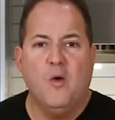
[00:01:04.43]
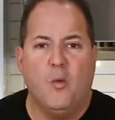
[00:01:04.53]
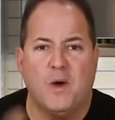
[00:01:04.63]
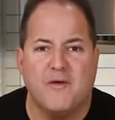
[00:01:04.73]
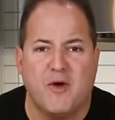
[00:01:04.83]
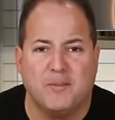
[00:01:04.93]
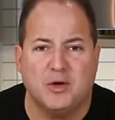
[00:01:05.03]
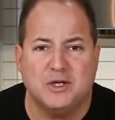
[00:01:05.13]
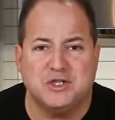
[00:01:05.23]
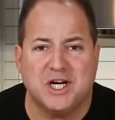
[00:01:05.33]
Whenever I'm
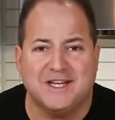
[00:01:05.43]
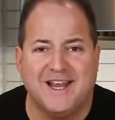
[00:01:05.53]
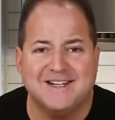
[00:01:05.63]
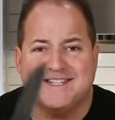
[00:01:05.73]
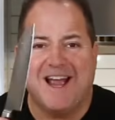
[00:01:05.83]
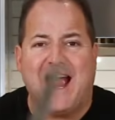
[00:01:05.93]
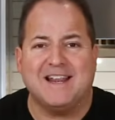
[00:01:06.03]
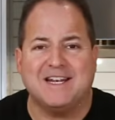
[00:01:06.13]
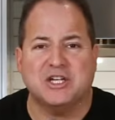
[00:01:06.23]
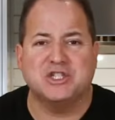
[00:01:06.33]
cooking chicken legs, I
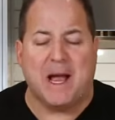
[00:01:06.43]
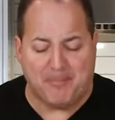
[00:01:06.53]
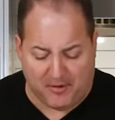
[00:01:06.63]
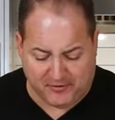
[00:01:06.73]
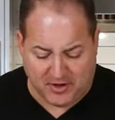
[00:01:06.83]
like to chop off